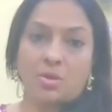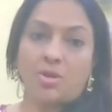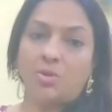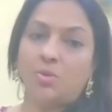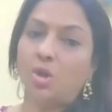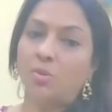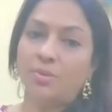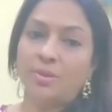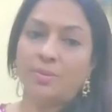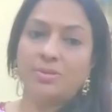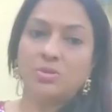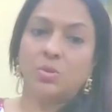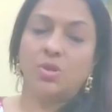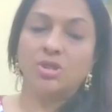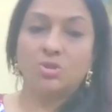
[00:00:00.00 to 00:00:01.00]
or you will not be able
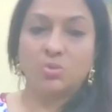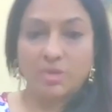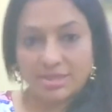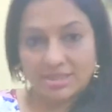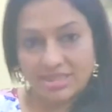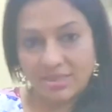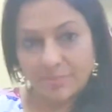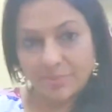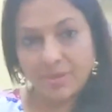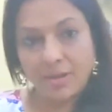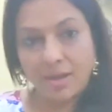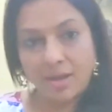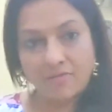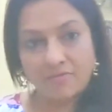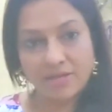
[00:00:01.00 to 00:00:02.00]
to go into a deeper
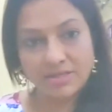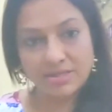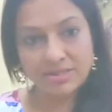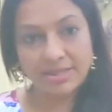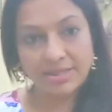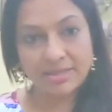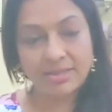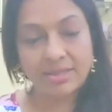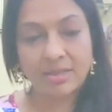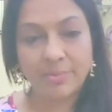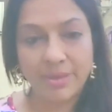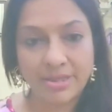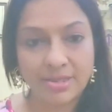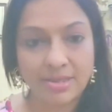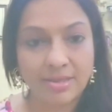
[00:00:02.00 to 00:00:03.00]
alpha state than a
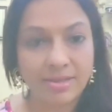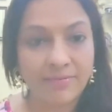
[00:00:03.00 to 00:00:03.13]
beta